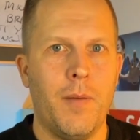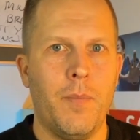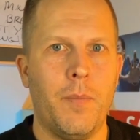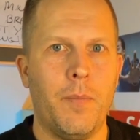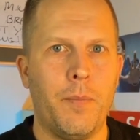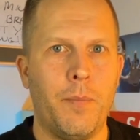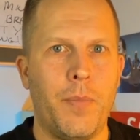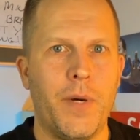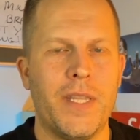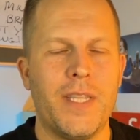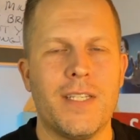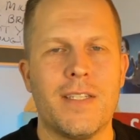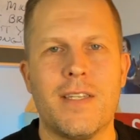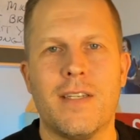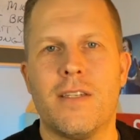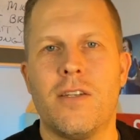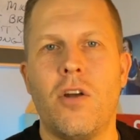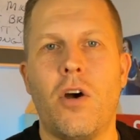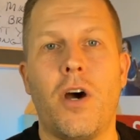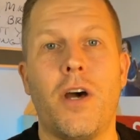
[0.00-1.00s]
But this
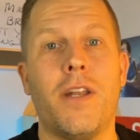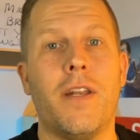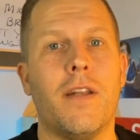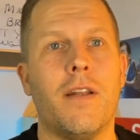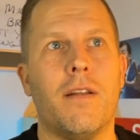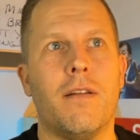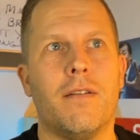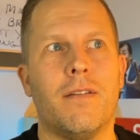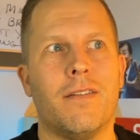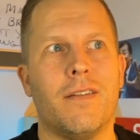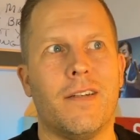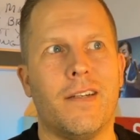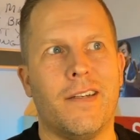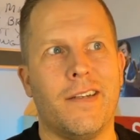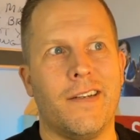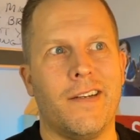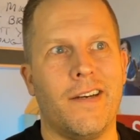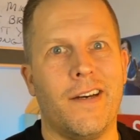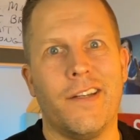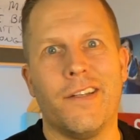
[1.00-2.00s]
is not
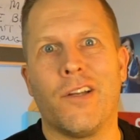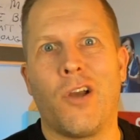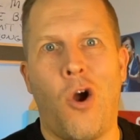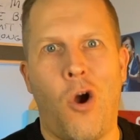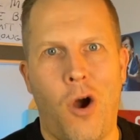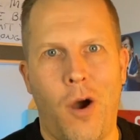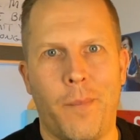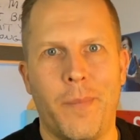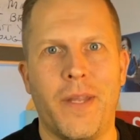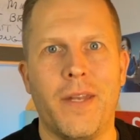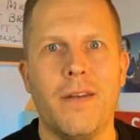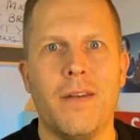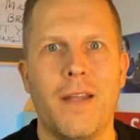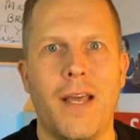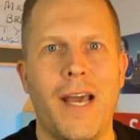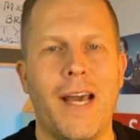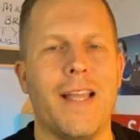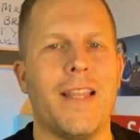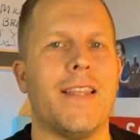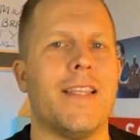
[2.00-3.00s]
uh, uncommon
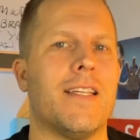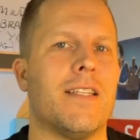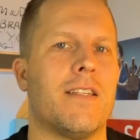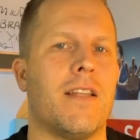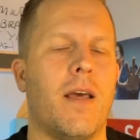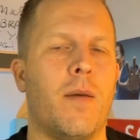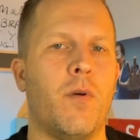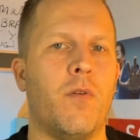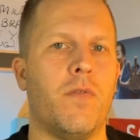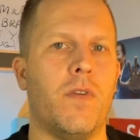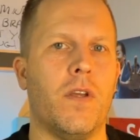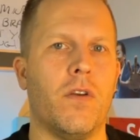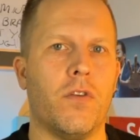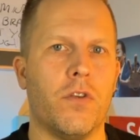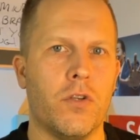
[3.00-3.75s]
at this time of year.